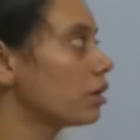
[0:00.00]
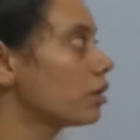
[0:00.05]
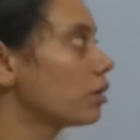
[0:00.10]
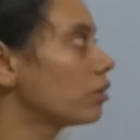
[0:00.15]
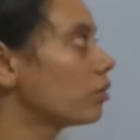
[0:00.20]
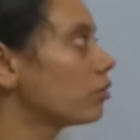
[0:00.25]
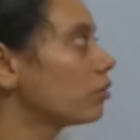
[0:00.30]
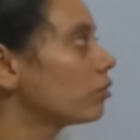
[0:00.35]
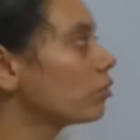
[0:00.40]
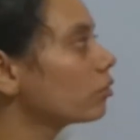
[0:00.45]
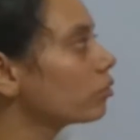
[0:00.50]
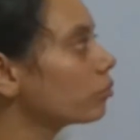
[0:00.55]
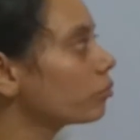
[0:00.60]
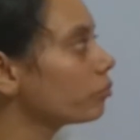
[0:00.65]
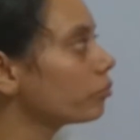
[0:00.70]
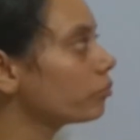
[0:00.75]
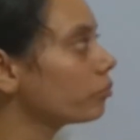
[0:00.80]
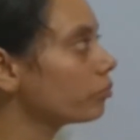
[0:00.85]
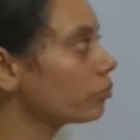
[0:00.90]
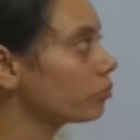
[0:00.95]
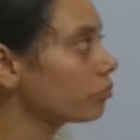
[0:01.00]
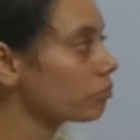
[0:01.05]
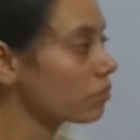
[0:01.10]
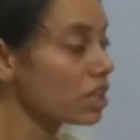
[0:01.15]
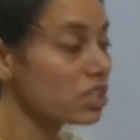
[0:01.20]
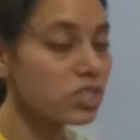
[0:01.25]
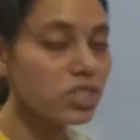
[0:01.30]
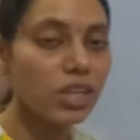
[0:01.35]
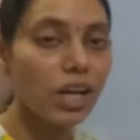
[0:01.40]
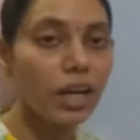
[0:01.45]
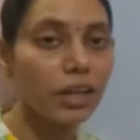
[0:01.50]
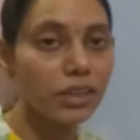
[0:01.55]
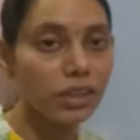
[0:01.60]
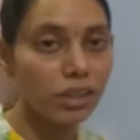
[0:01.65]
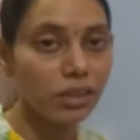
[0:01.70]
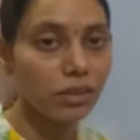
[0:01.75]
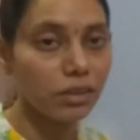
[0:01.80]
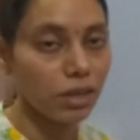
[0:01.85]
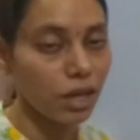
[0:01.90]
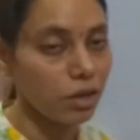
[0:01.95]
um, much
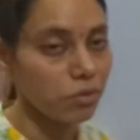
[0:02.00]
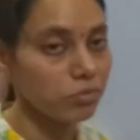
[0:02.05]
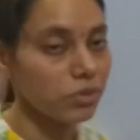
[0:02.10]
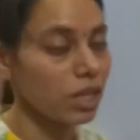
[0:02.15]
higher time